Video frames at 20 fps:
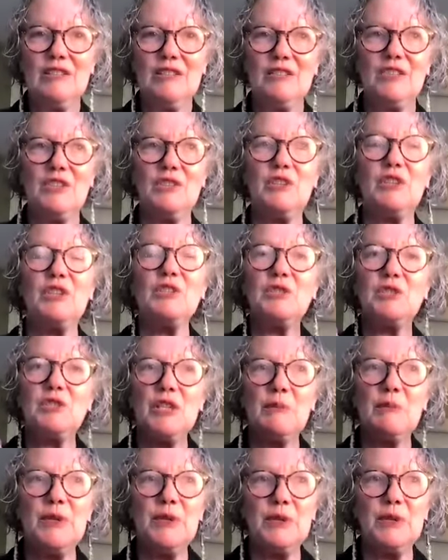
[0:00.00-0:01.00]
to
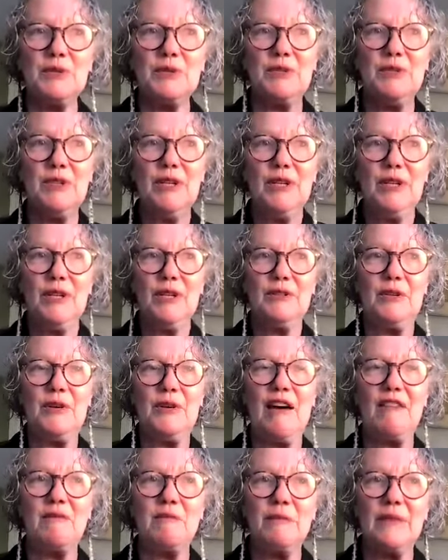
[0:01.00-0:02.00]
contribute, to
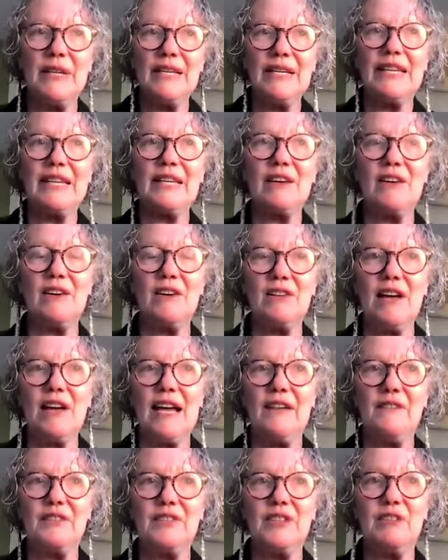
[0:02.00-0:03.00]
have meaning in our
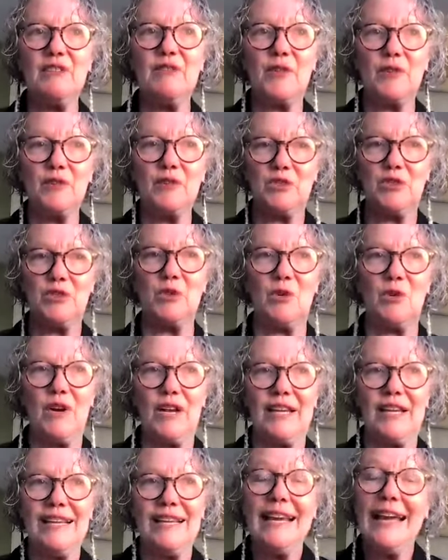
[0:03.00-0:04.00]
lives, and for
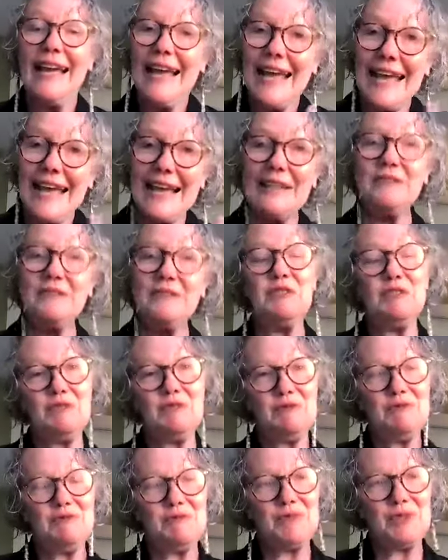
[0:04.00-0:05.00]
joy, and
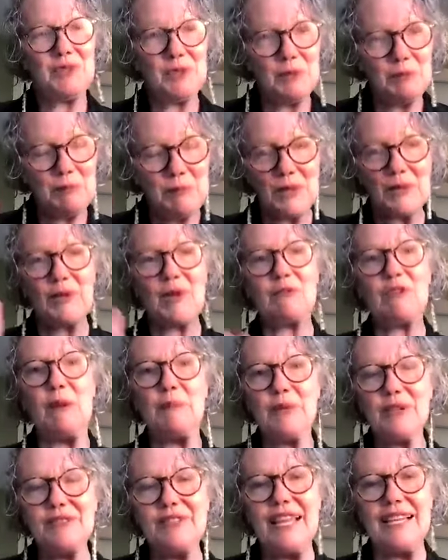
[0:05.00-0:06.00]
to build our
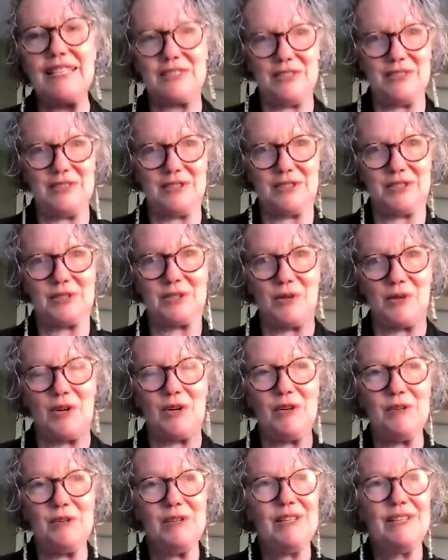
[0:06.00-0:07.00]
reputation
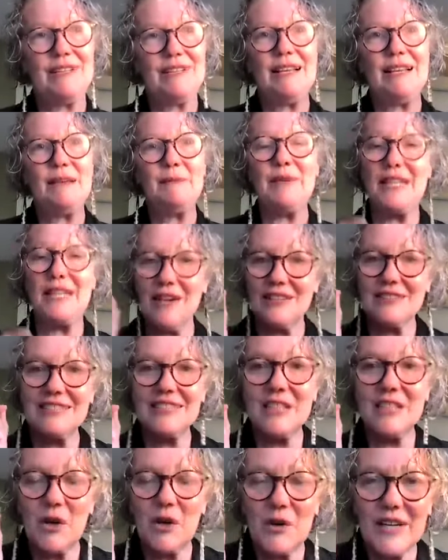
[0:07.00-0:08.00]
score. Because,
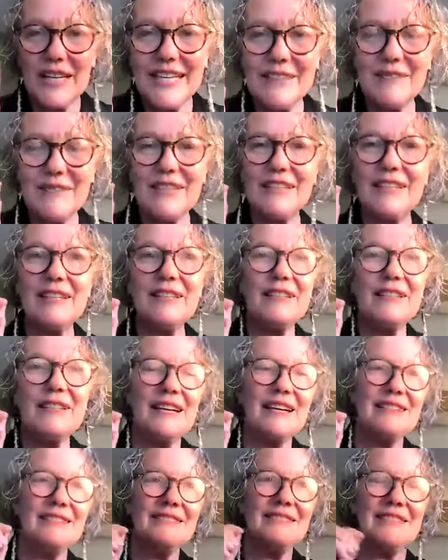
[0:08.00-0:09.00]
you know, even in
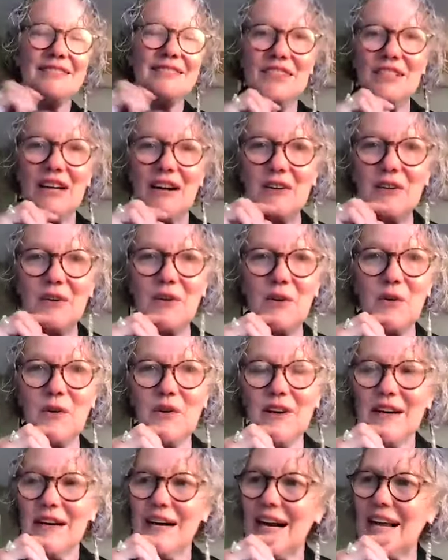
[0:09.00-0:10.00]
the, the
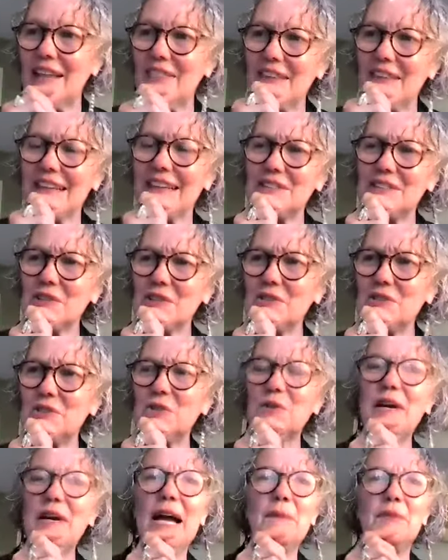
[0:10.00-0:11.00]
jungle, I think certain
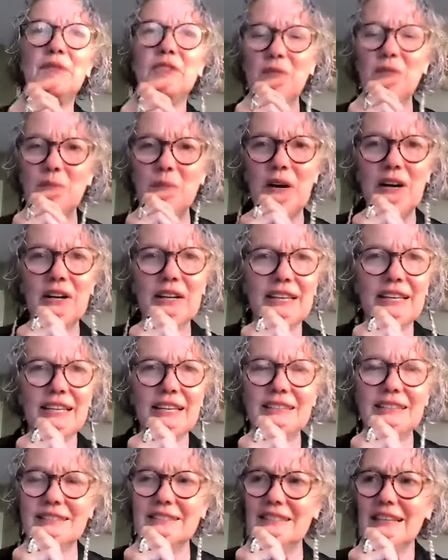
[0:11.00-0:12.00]
tribes of
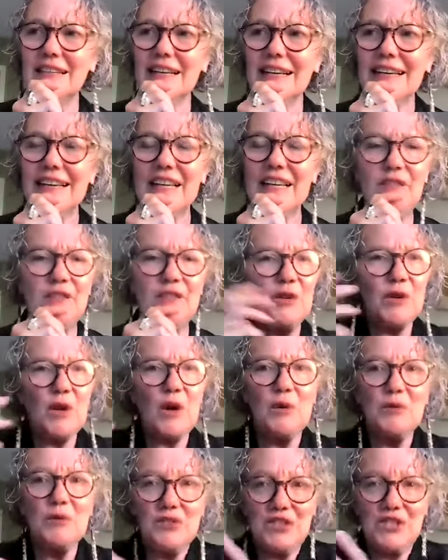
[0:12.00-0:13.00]
monkeys, if you
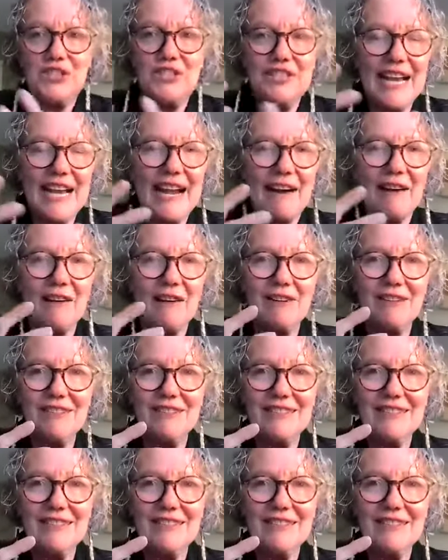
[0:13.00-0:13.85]
don't share,